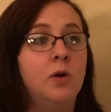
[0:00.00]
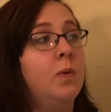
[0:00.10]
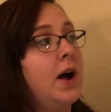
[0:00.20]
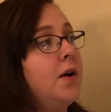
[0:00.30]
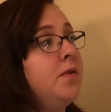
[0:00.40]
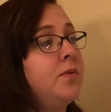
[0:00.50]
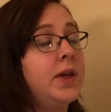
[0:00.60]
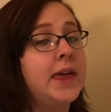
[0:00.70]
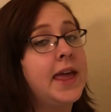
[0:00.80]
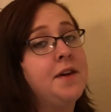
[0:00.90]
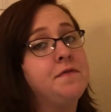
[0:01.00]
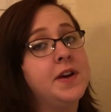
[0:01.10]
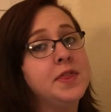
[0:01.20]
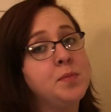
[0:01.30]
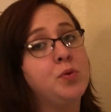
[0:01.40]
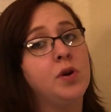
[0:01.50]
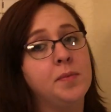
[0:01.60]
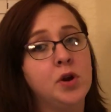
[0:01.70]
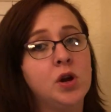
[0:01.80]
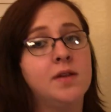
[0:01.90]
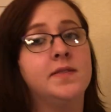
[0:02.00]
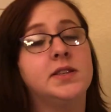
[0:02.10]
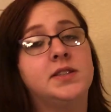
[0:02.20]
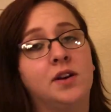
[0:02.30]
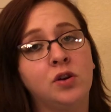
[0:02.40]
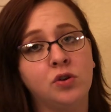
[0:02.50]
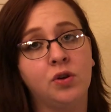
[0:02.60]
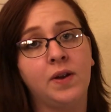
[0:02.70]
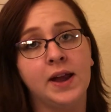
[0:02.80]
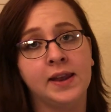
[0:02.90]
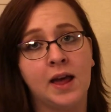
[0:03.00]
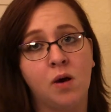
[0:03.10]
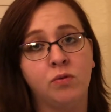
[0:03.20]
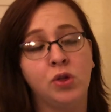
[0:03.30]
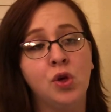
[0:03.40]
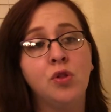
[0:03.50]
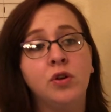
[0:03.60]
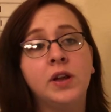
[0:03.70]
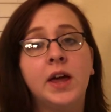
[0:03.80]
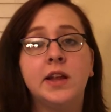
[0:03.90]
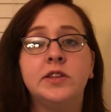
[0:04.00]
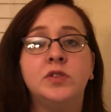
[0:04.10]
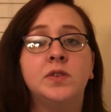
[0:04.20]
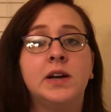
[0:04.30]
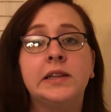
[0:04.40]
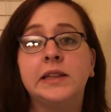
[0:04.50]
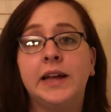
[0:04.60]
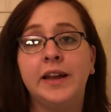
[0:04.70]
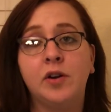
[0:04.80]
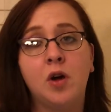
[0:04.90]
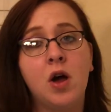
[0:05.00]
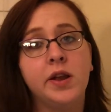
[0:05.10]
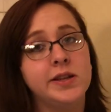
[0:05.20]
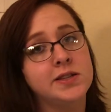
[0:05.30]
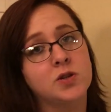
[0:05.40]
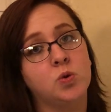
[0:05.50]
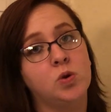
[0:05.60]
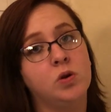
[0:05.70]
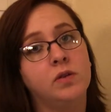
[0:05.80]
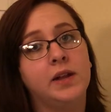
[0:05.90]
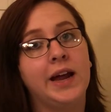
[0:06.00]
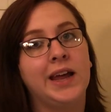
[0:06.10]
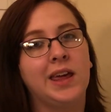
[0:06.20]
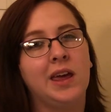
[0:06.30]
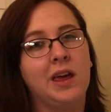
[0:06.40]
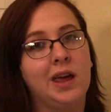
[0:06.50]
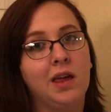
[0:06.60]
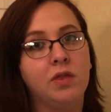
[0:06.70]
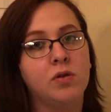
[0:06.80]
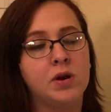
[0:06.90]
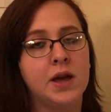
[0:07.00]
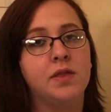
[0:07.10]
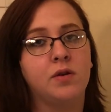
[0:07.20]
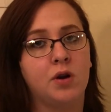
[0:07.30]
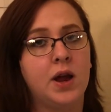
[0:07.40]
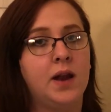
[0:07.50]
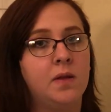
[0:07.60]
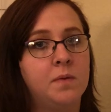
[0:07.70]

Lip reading: Well, we can't find the perimeter of a circle right now. You'll learn how to do that later on in school, like 8th or 9th grade.